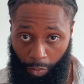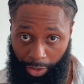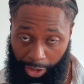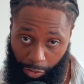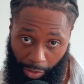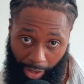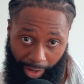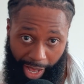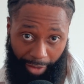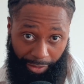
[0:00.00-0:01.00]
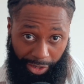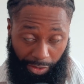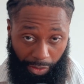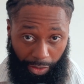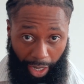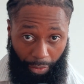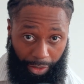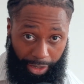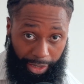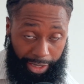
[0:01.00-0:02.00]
Did you ever have a song that was the